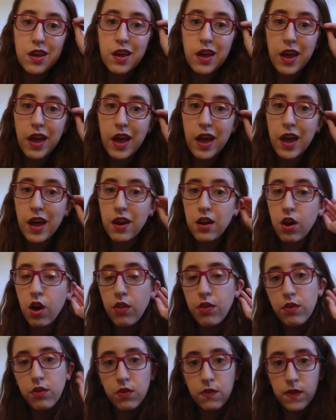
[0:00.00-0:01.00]
and all
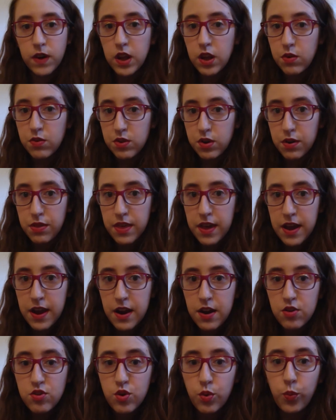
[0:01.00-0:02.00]
those videos are
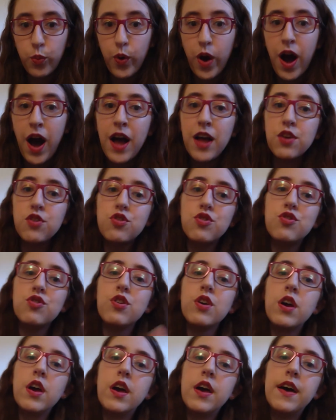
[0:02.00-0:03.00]
there to watch.
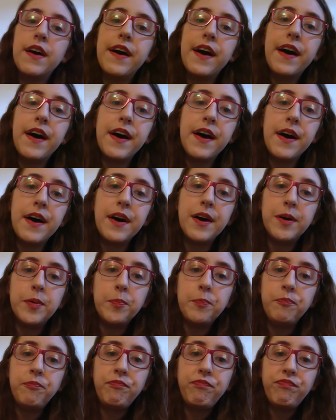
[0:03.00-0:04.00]

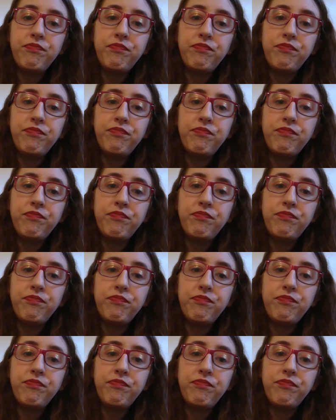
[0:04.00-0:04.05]
And